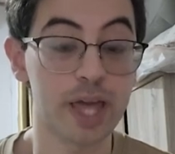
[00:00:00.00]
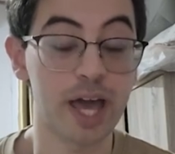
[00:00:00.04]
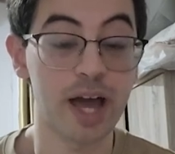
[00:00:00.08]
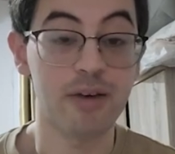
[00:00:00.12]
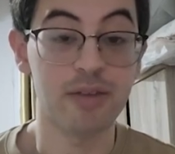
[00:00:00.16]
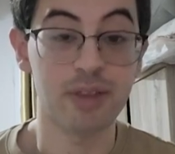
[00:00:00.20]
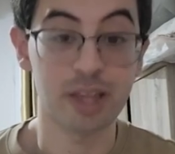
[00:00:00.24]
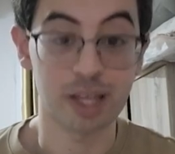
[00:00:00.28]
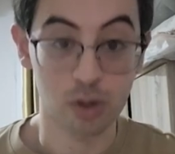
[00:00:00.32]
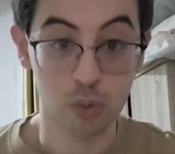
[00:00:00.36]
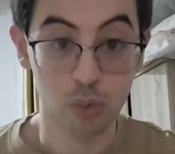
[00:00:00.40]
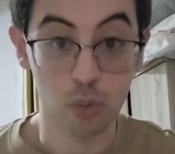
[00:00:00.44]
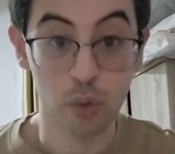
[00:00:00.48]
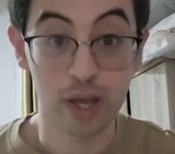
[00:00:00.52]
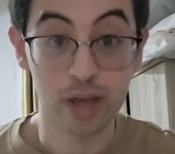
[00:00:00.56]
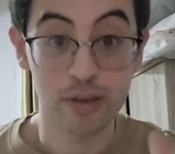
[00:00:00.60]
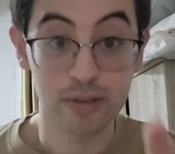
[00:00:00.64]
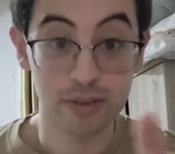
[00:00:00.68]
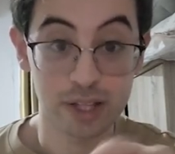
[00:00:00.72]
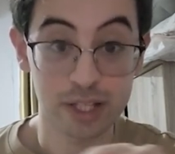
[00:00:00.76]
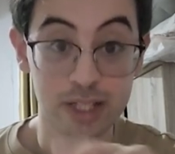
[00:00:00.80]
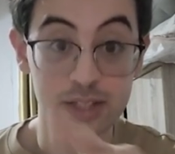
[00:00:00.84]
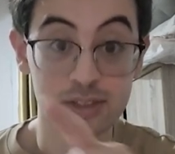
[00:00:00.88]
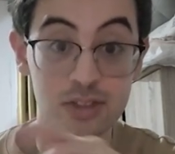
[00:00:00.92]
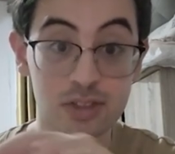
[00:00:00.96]
have like
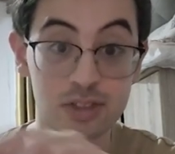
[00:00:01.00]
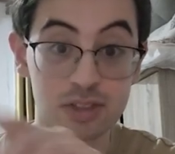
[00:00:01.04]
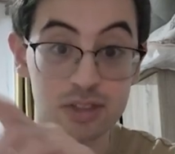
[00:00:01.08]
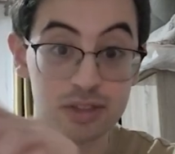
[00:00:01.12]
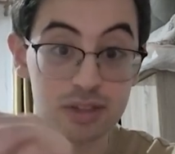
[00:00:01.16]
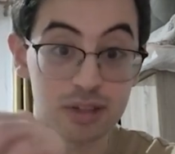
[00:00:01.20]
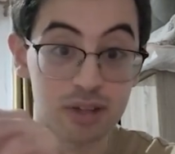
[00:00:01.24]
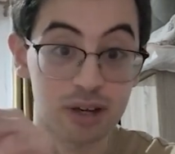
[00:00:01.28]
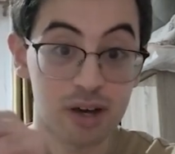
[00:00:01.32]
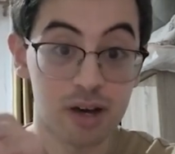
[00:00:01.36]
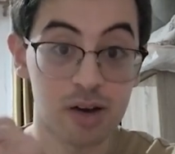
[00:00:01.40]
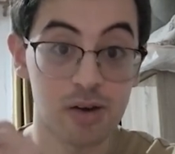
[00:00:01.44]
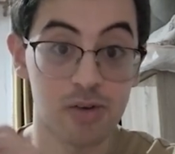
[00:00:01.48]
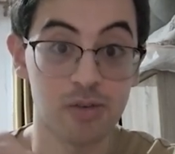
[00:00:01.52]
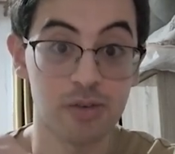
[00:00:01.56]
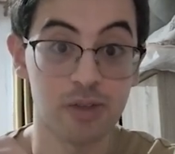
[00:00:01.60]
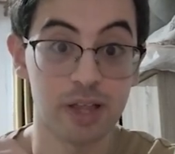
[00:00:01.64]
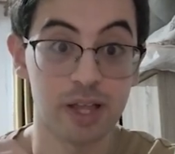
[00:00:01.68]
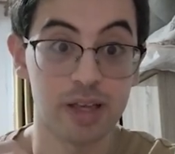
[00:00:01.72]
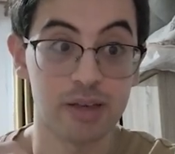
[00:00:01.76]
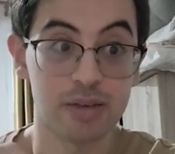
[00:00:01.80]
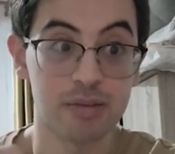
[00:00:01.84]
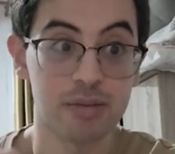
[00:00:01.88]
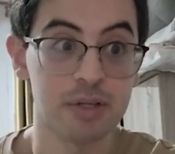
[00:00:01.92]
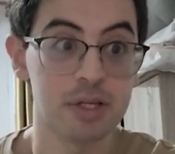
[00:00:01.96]
wavelengths of
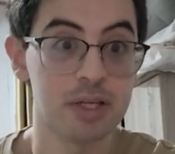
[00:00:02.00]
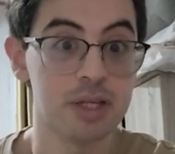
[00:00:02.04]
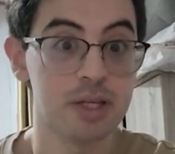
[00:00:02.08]
like